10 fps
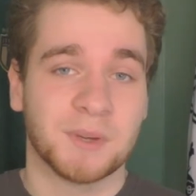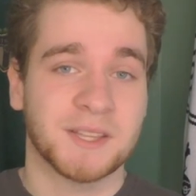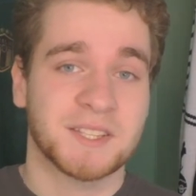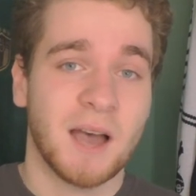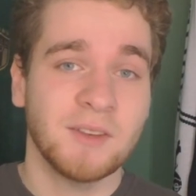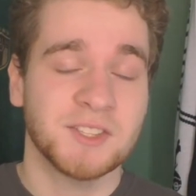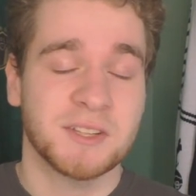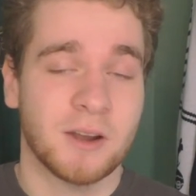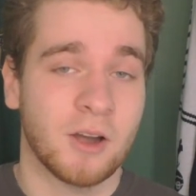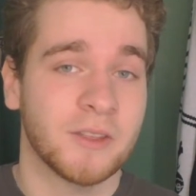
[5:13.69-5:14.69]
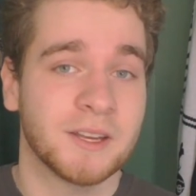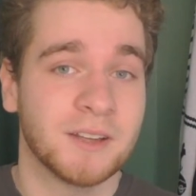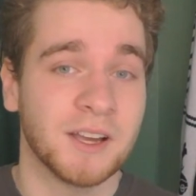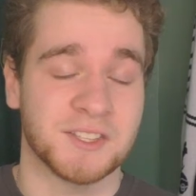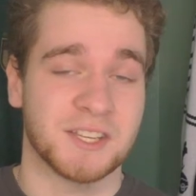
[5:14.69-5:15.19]
But that's obviously not all that he
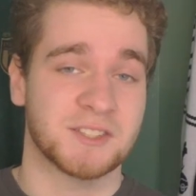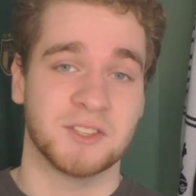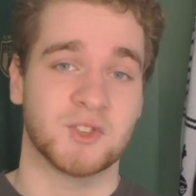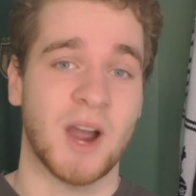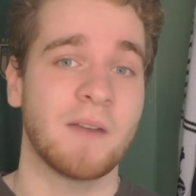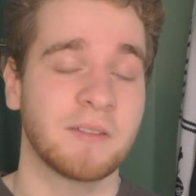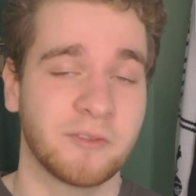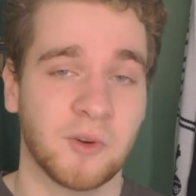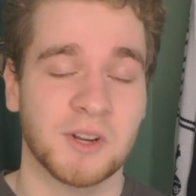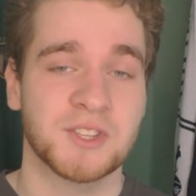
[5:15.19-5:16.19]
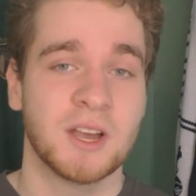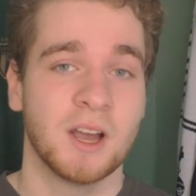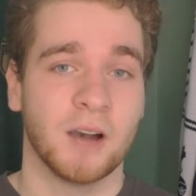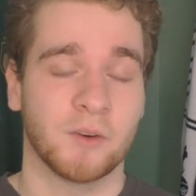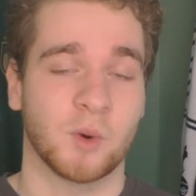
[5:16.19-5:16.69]
does. He's the driving force
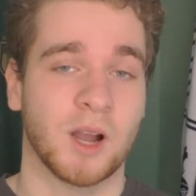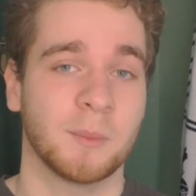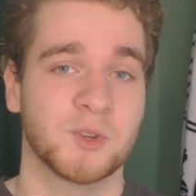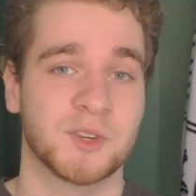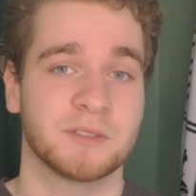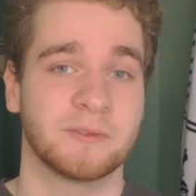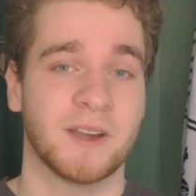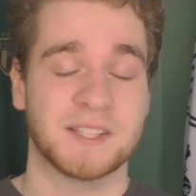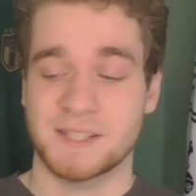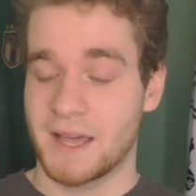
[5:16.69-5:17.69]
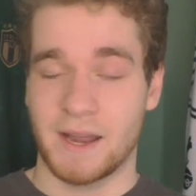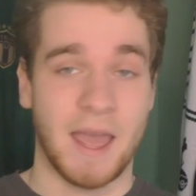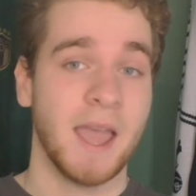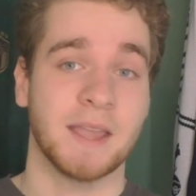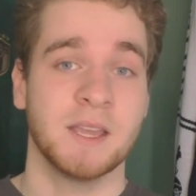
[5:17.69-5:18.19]
of a Real Madrid defense that
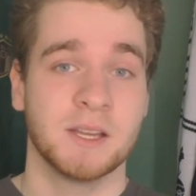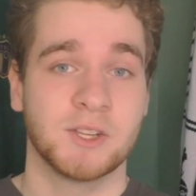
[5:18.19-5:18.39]
A,